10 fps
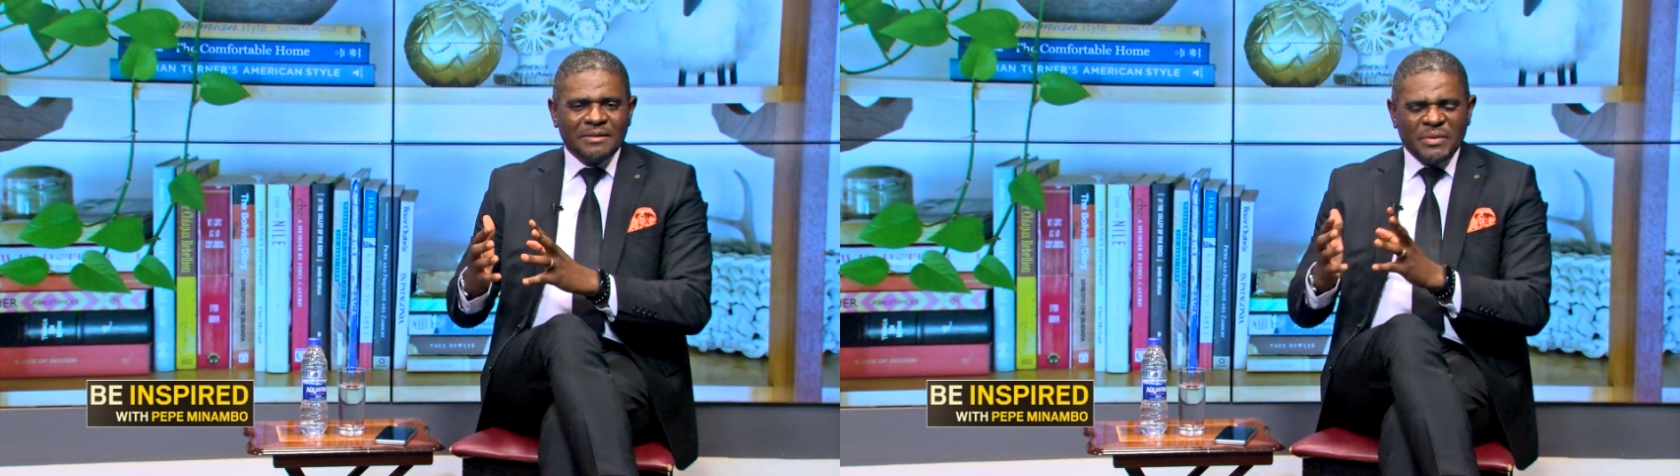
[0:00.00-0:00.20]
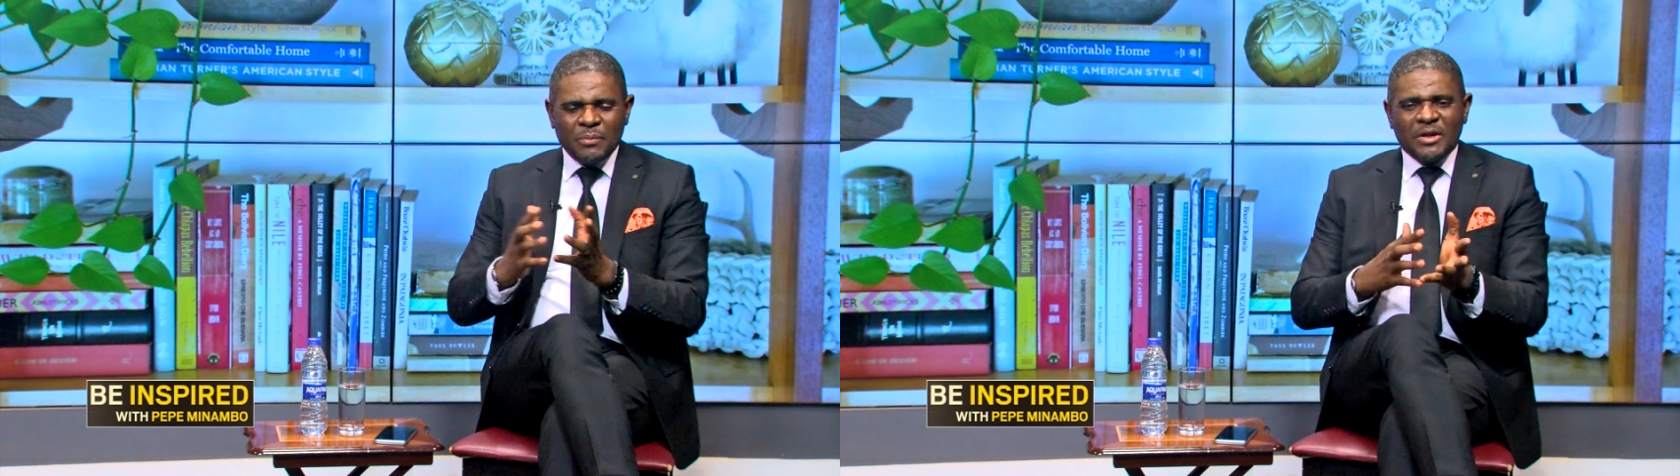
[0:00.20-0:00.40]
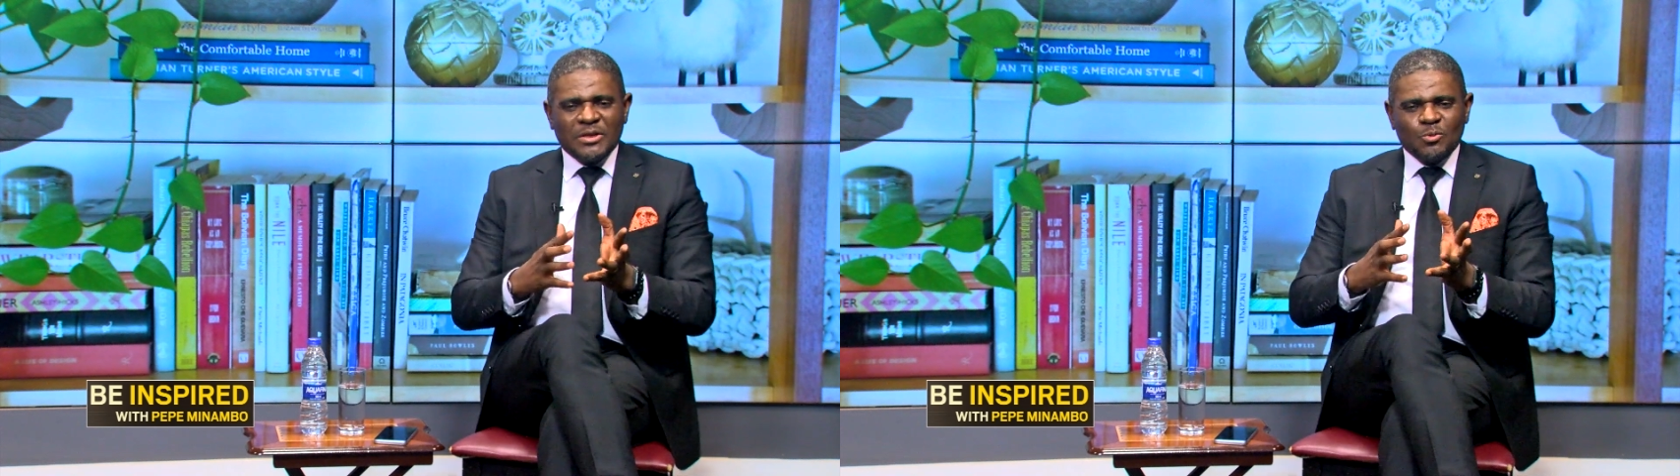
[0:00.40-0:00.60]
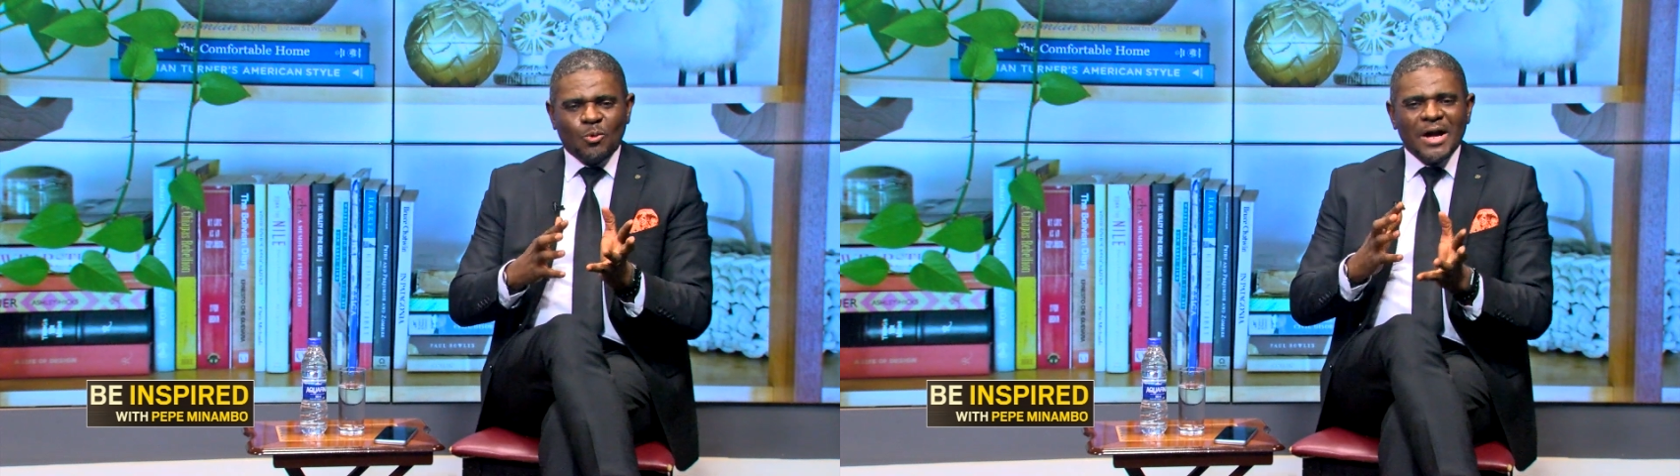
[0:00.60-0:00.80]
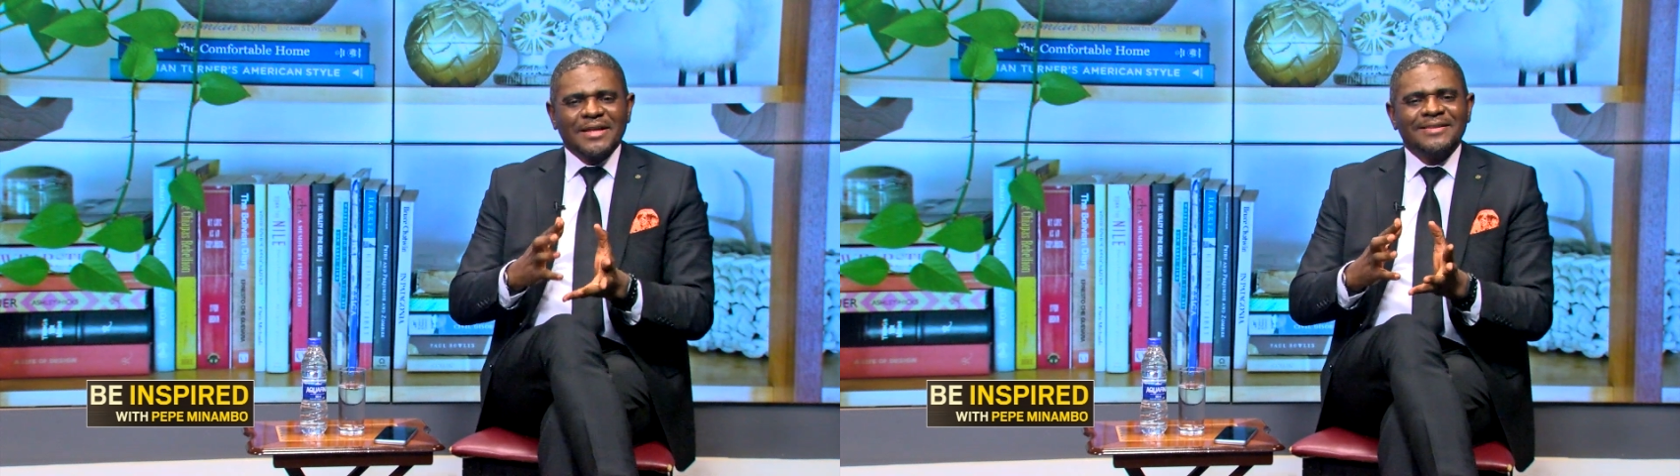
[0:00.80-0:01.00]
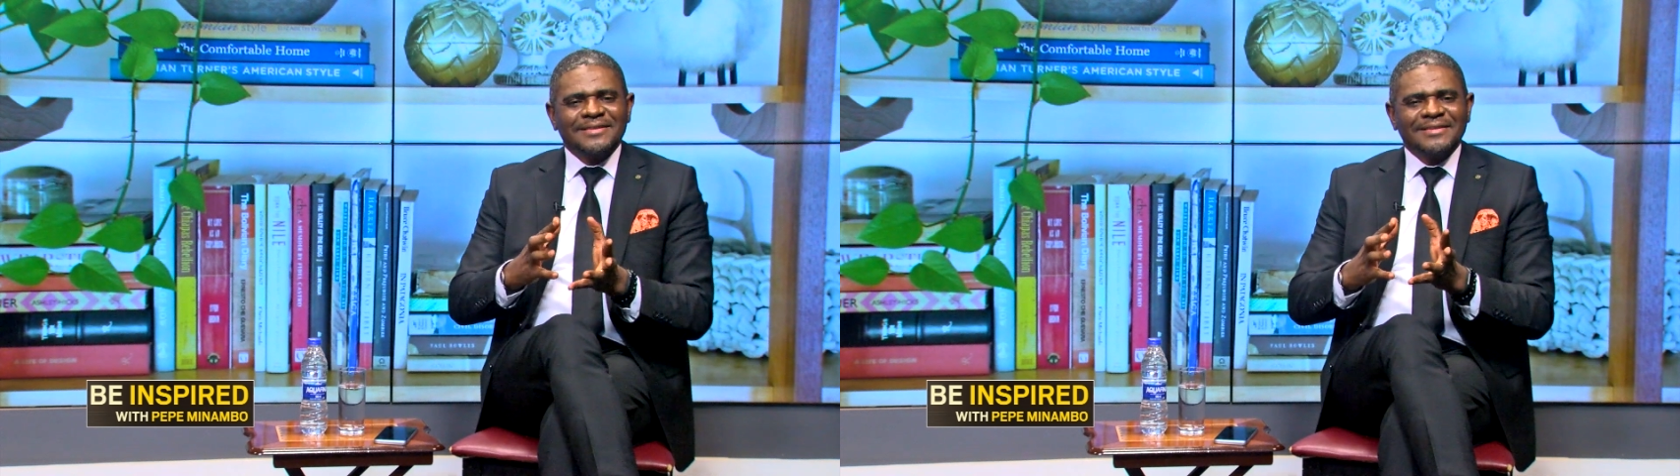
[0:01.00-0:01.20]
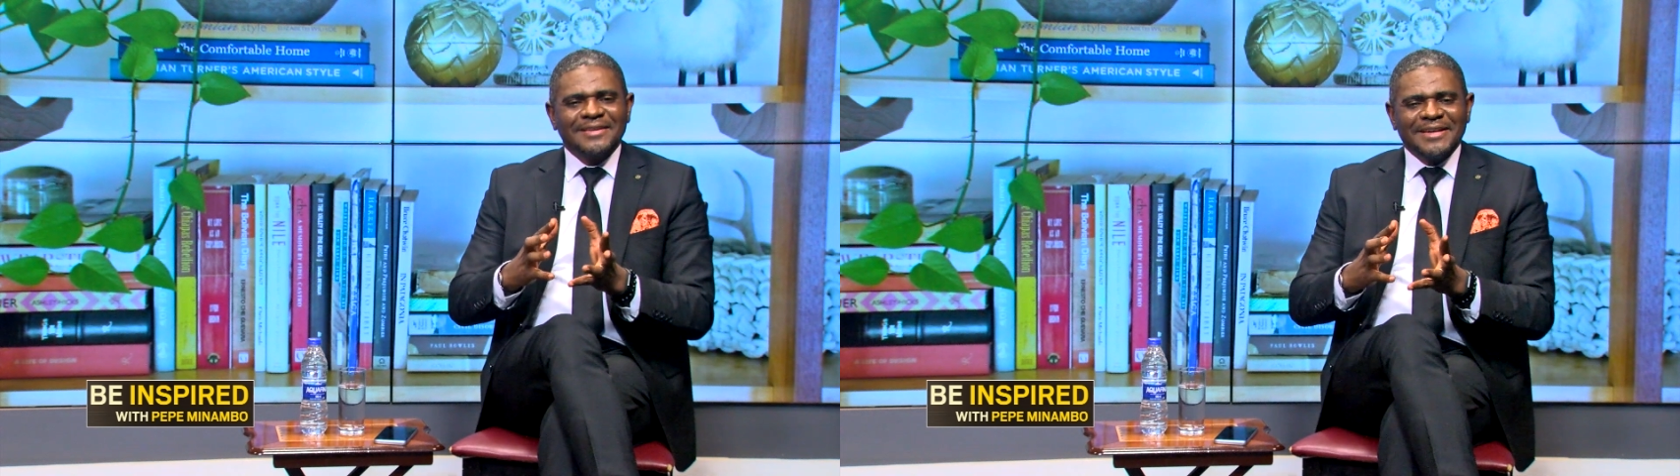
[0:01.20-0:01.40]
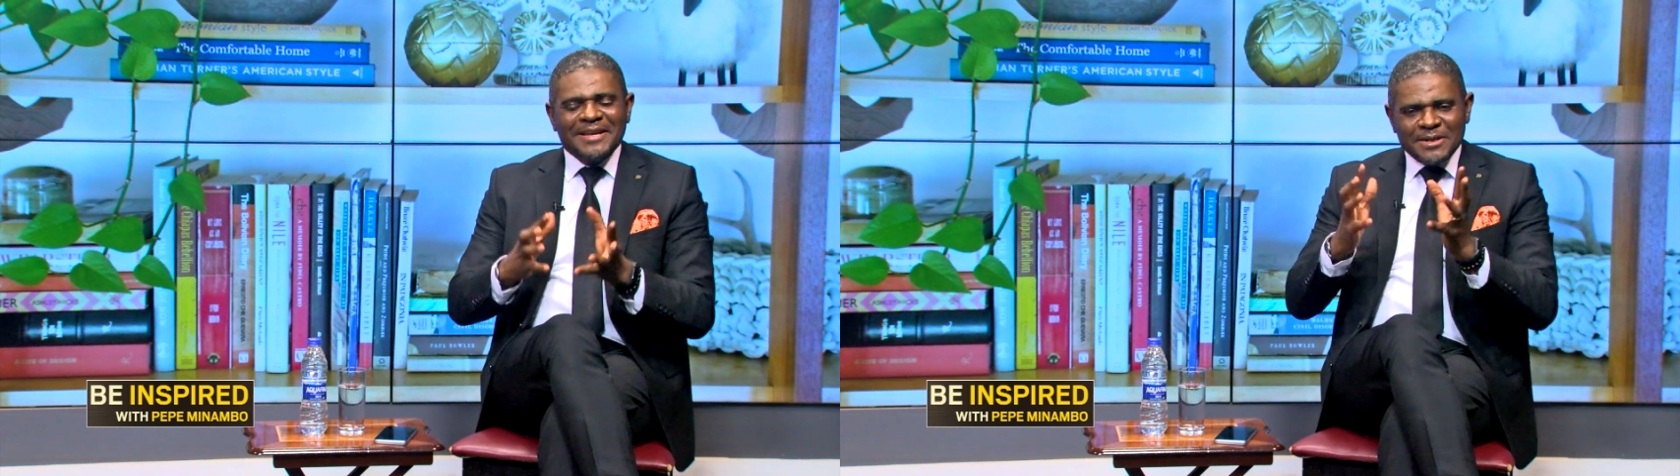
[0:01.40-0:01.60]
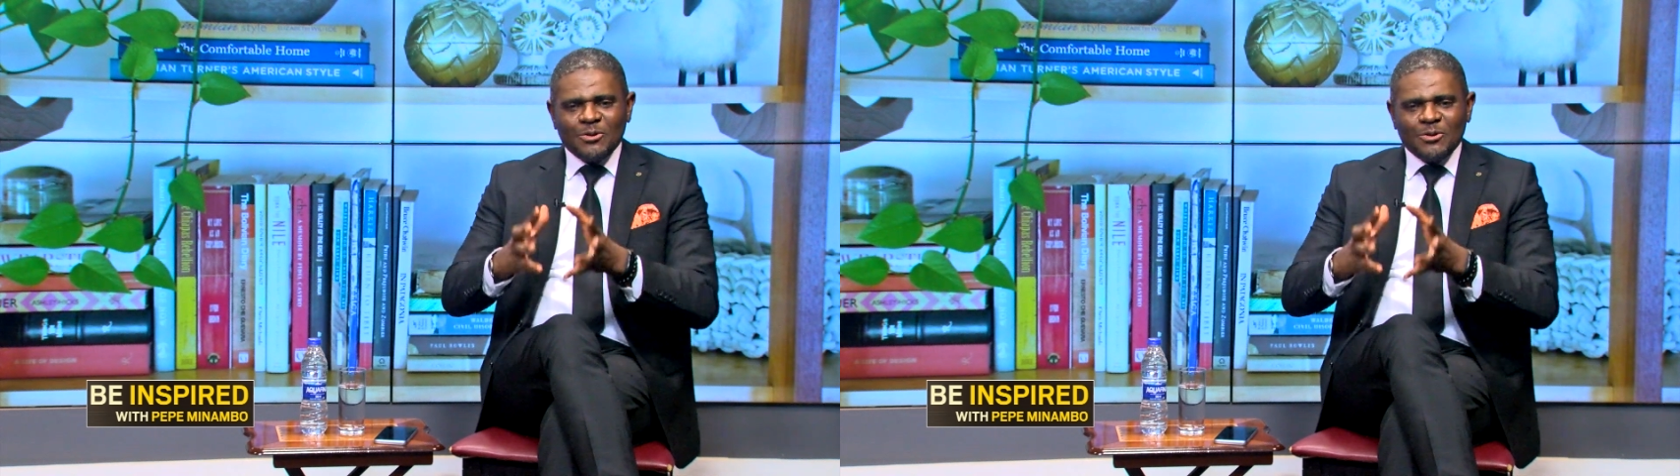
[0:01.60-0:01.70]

people that work in